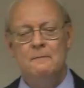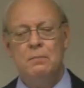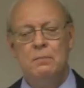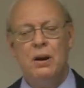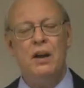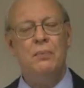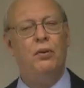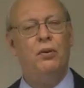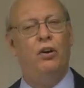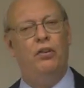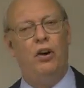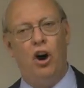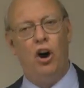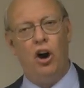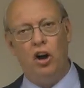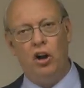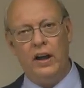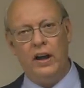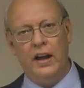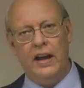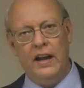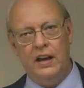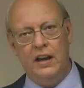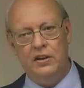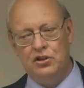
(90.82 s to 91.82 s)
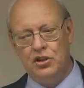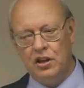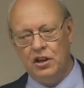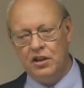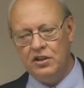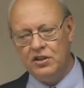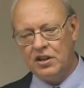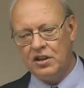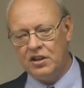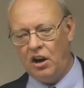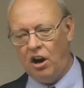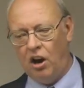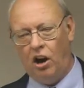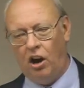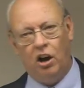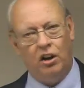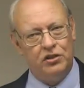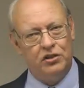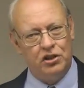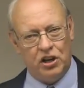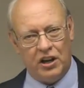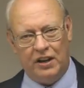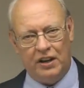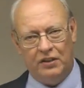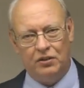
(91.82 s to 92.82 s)
People of all ages,
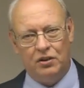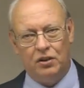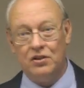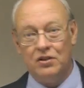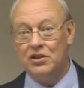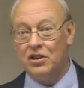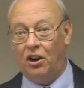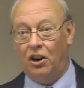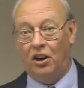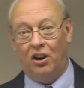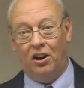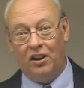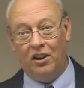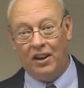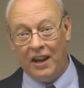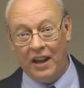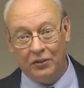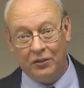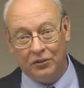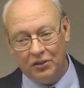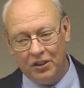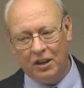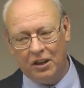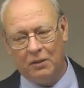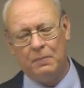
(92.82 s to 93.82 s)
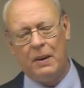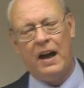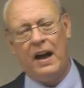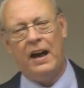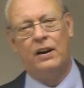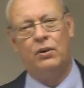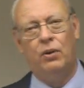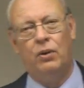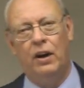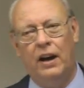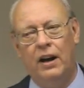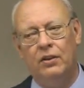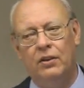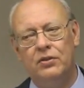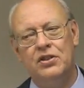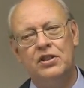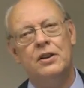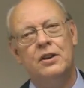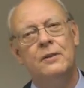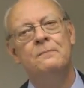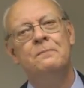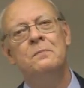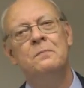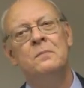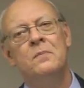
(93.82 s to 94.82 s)
all genders, all ethnic
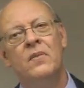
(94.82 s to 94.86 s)
backgrounds.